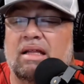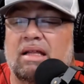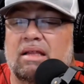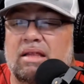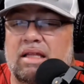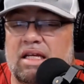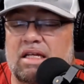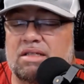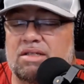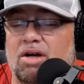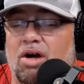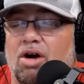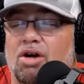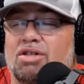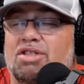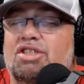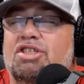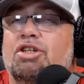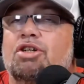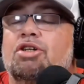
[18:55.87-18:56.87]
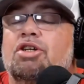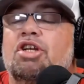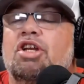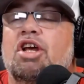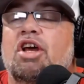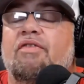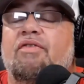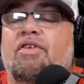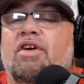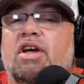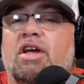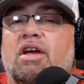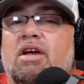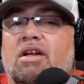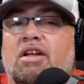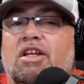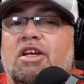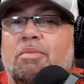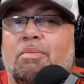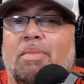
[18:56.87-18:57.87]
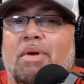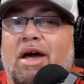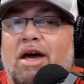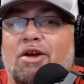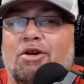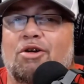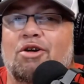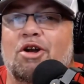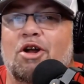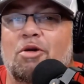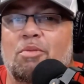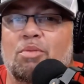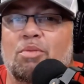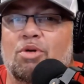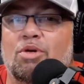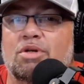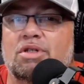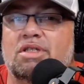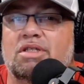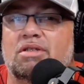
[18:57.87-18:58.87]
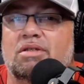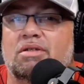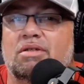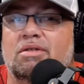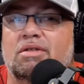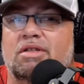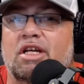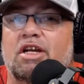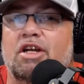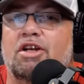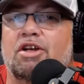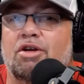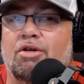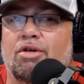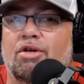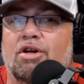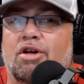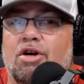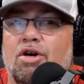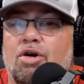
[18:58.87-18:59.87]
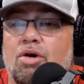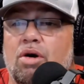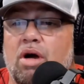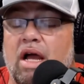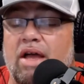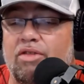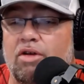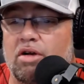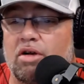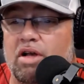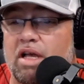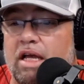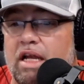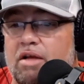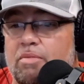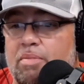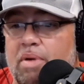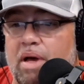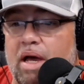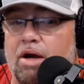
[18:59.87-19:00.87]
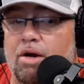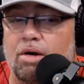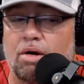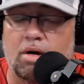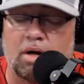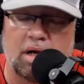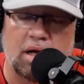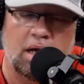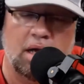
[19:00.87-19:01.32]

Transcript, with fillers: these are significantly better numbers than a year ago, and they're getting better.